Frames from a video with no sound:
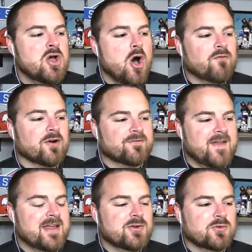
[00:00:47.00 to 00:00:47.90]
over at
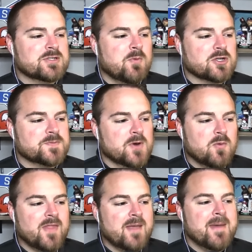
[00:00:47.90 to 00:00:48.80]
FanDuel Sportsbook,
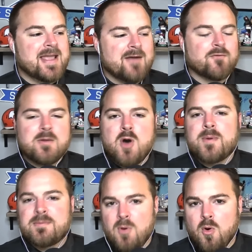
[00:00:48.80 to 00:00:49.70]
where they make every
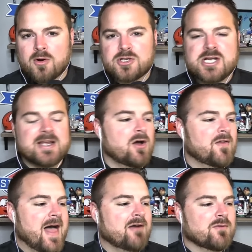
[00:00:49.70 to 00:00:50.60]
moment more. Check it
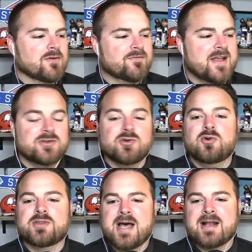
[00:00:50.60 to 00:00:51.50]
all out over at
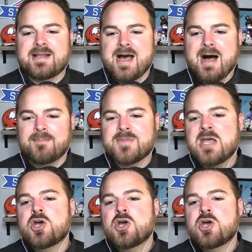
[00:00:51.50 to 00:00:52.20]
FanDuel.com.